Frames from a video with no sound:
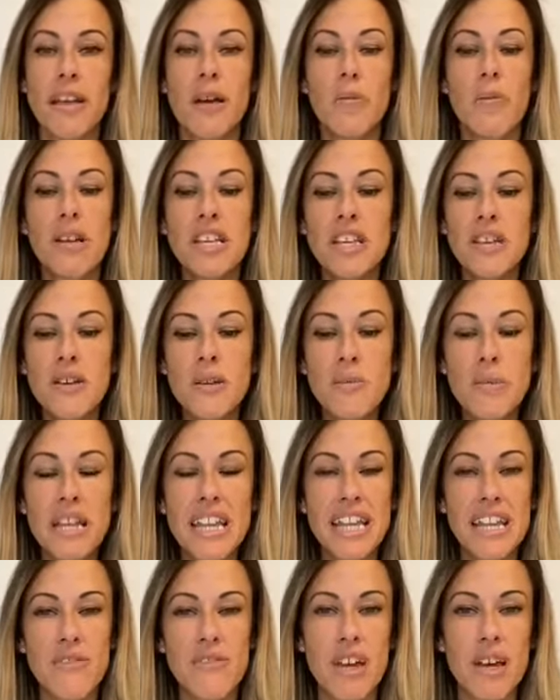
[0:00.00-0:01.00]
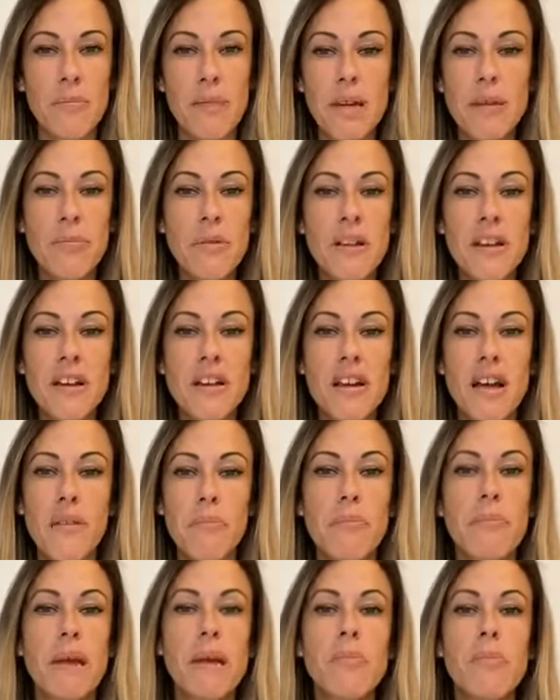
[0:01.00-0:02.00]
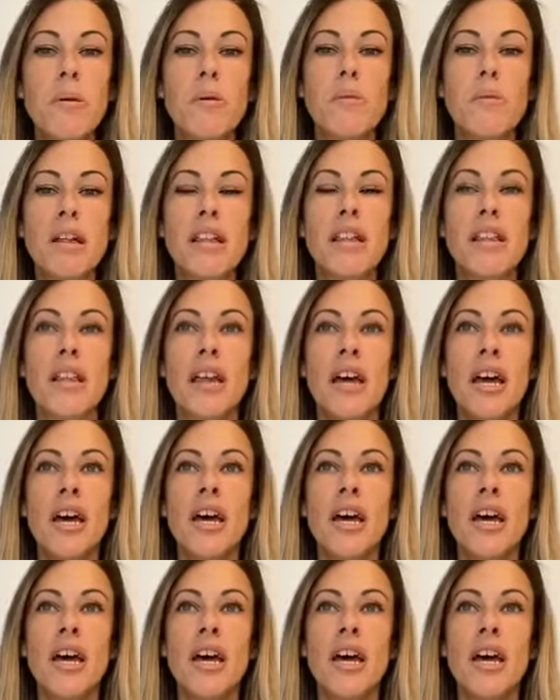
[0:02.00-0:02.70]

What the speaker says: And when you believe it, people will